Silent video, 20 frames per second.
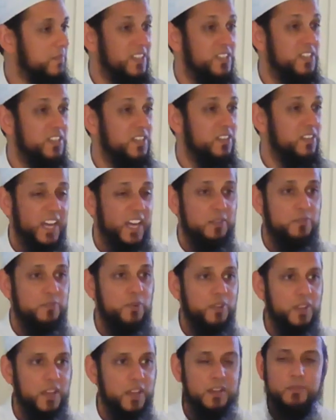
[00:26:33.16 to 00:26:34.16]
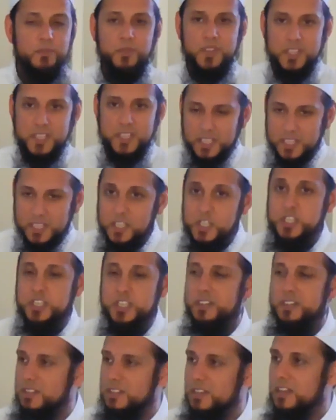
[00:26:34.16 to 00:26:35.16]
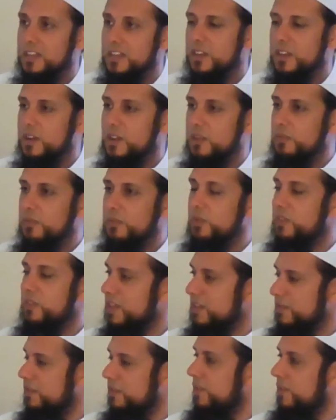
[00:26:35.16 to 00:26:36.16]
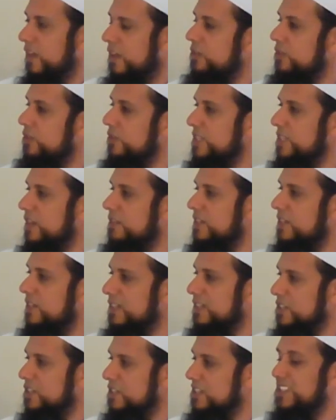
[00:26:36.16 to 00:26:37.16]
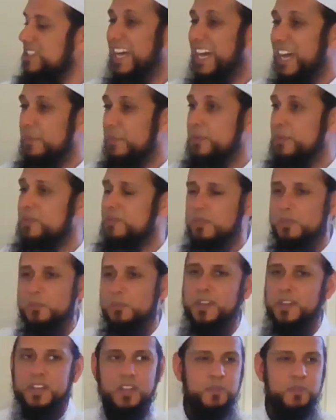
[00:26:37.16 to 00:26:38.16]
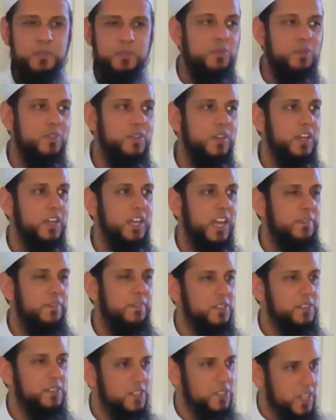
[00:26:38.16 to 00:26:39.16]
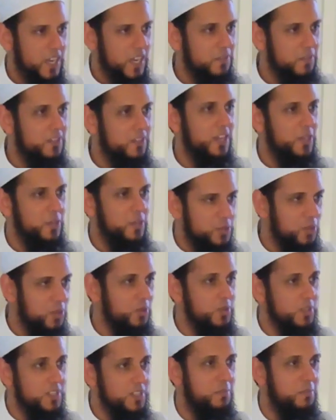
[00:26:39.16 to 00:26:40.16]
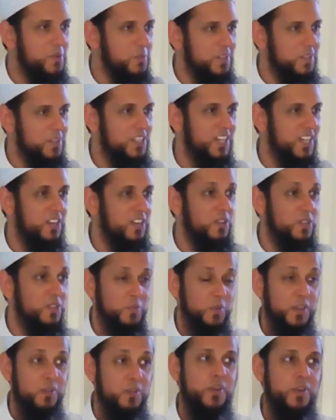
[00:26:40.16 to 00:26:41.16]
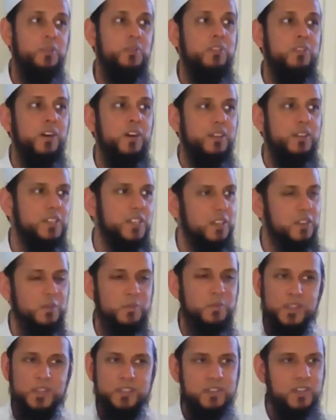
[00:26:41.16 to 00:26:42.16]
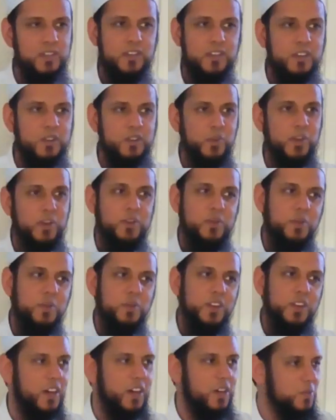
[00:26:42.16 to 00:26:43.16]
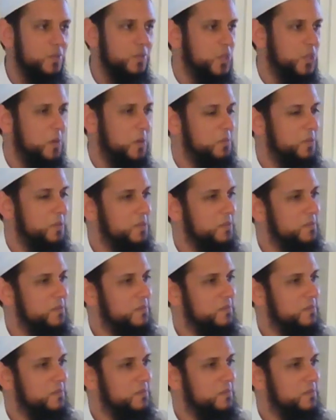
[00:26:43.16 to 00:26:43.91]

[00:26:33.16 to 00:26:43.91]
It's illegal. And for the technician, for the ultrasound technician, it's absolutely forbidden. If it's discovered that you told someone what the gender is, what you thought the gender was, right away you're out of a job.